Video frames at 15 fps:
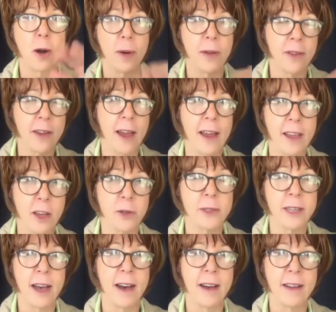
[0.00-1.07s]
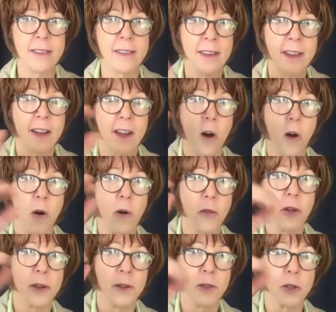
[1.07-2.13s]
where the guy goes out and all
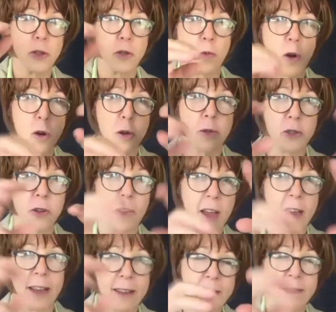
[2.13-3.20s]
the drones are like,